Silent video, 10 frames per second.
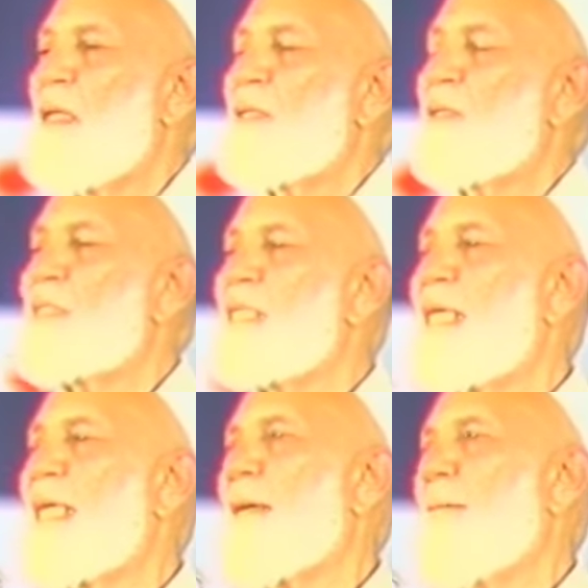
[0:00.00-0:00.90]
You
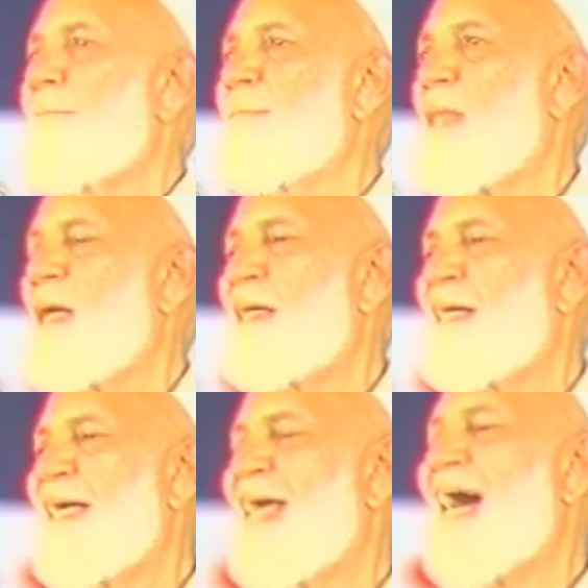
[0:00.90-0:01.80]
see,
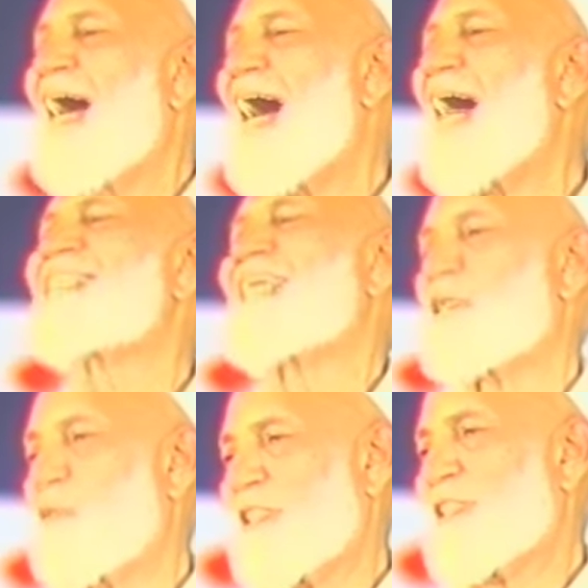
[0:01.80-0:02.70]
ask a
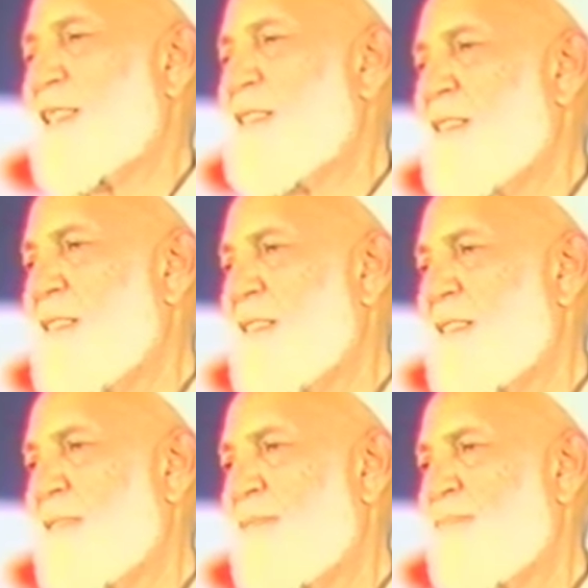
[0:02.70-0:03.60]
question.
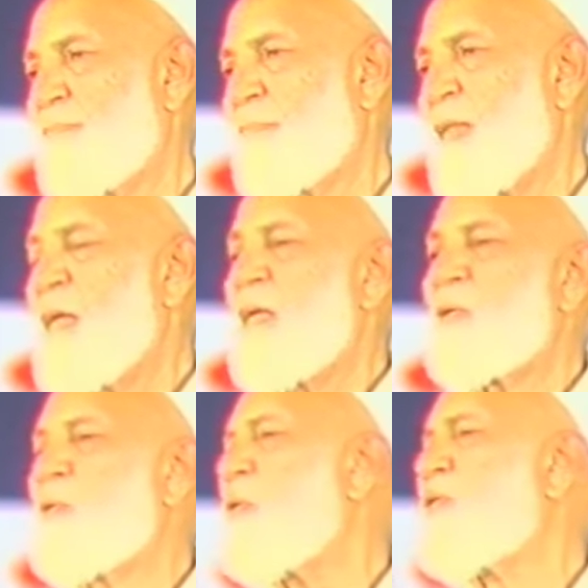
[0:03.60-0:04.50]

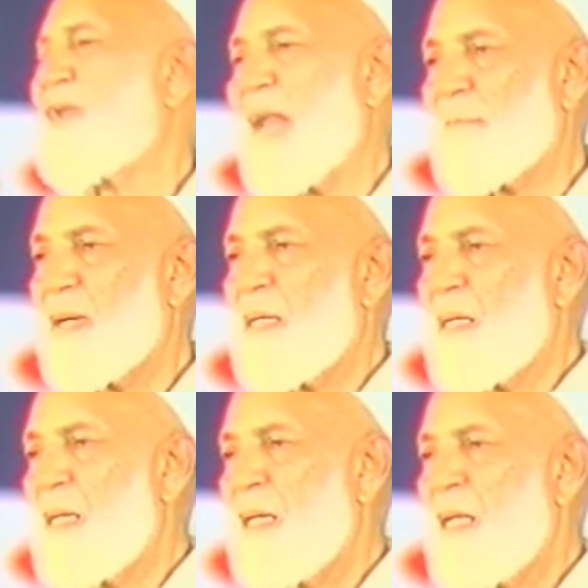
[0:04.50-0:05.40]
Don't ramble,
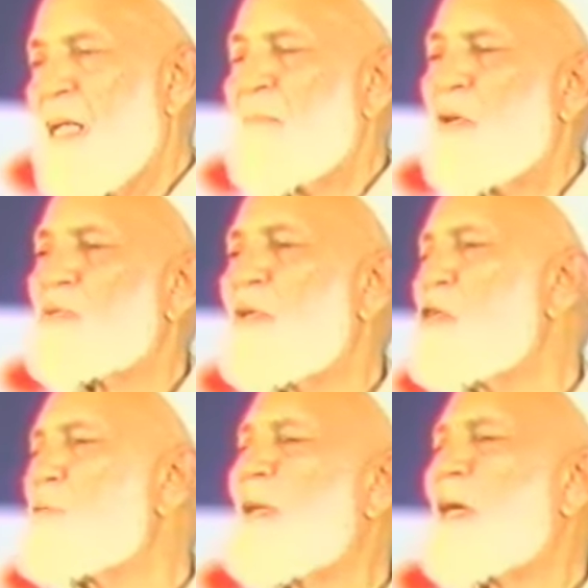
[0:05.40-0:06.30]
because when
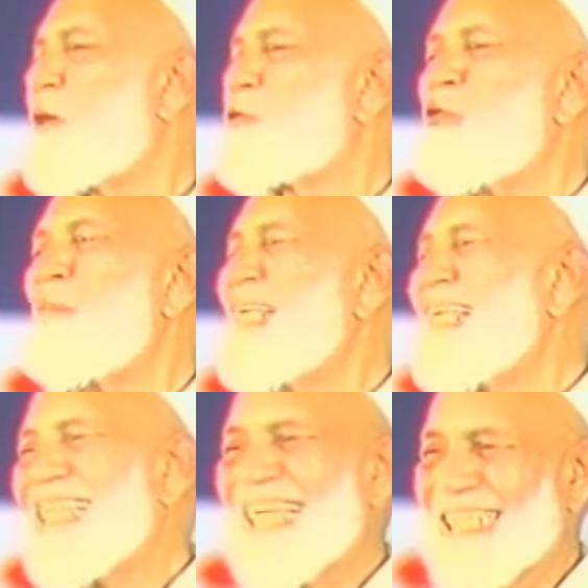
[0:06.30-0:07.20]
you speak about too
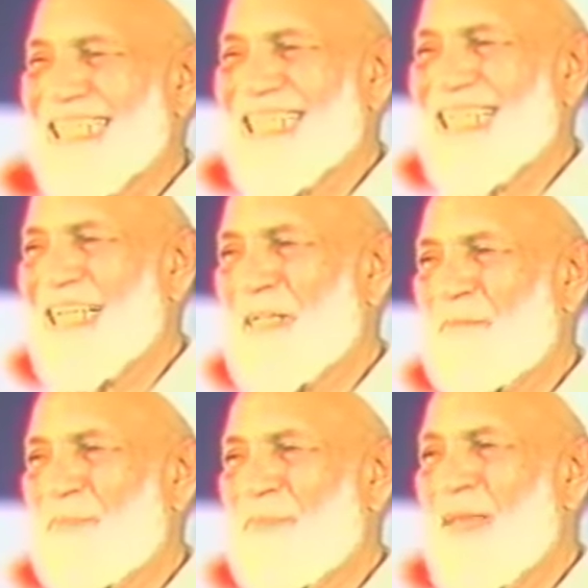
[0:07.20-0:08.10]
many things,
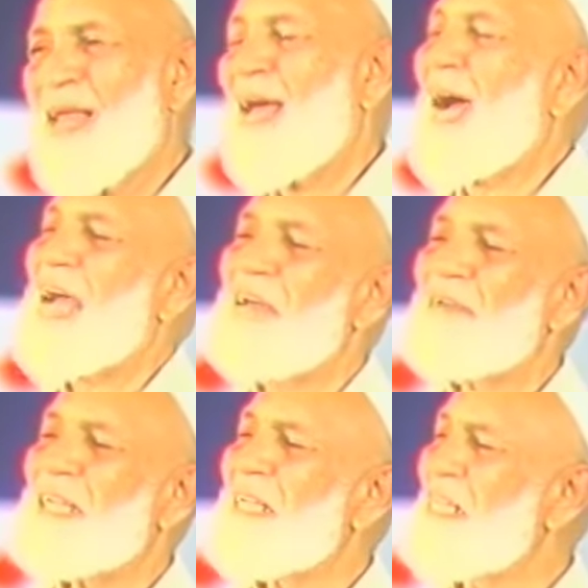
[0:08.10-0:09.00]
I have
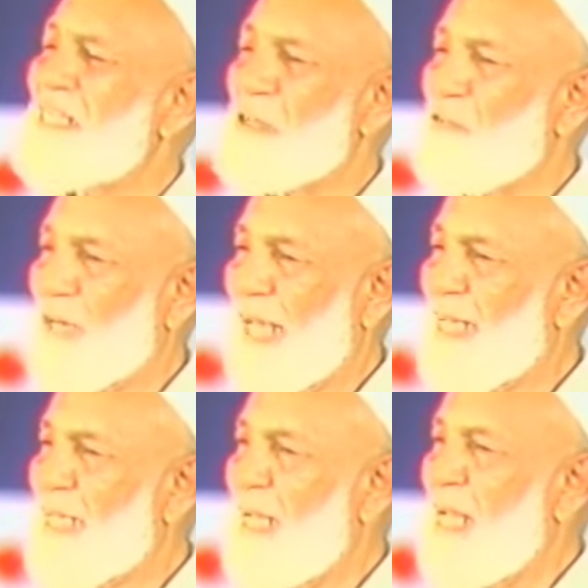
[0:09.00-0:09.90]
a tendency to
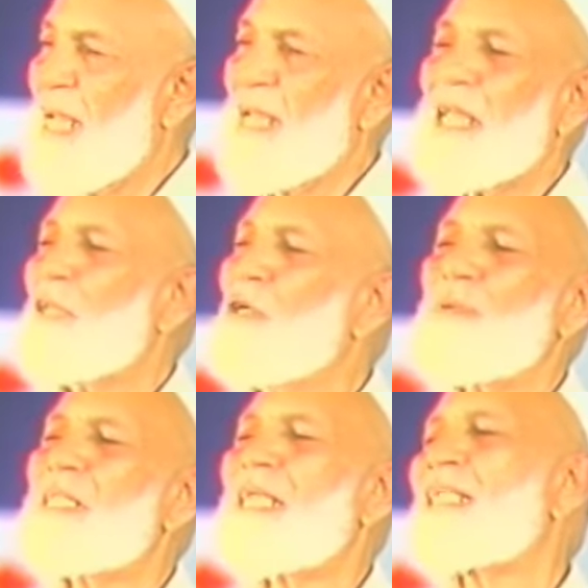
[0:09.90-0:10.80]
forget. Then you
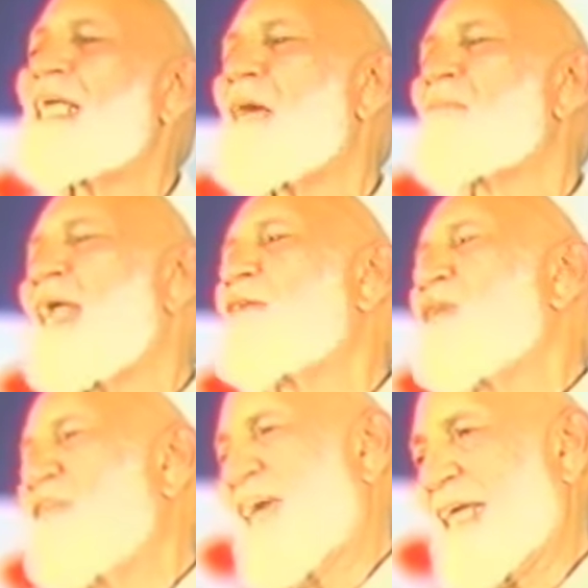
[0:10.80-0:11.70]
will think that I'm trying to
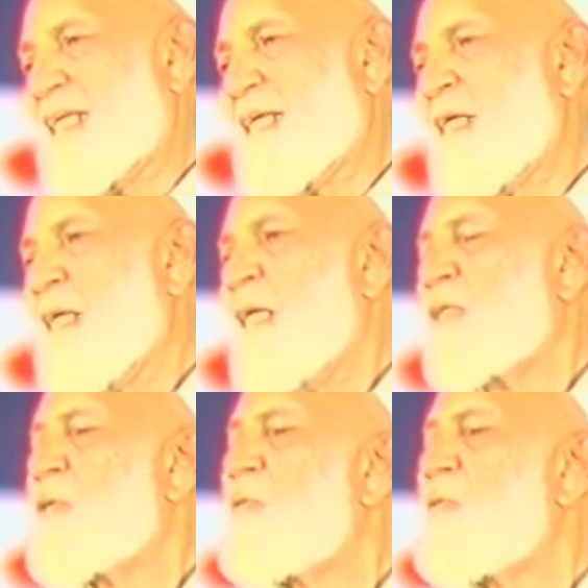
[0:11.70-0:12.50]
evade. So